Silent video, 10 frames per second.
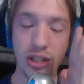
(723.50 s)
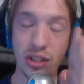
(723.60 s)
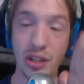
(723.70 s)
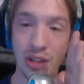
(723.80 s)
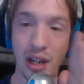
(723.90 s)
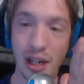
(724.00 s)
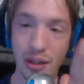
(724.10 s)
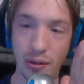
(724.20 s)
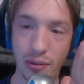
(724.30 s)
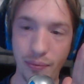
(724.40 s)
the
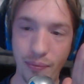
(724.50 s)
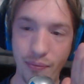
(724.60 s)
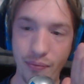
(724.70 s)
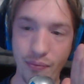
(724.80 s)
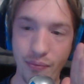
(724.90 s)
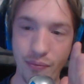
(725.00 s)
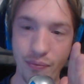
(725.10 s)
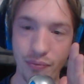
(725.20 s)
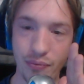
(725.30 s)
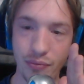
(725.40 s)
title
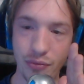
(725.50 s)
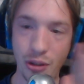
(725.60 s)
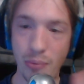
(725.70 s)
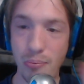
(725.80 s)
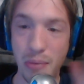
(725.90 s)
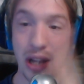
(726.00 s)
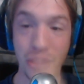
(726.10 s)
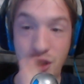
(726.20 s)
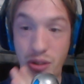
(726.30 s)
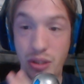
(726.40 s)
to
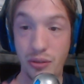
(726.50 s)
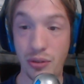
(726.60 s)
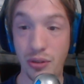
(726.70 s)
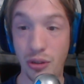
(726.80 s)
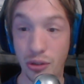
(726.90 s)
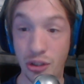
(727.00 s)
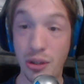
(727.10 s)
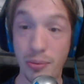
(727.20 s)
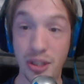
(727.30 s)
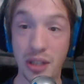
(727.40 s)
match your
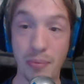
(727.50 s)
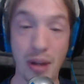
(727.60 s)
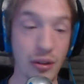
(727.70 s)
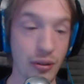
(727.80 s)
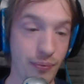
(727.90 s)
subject matter.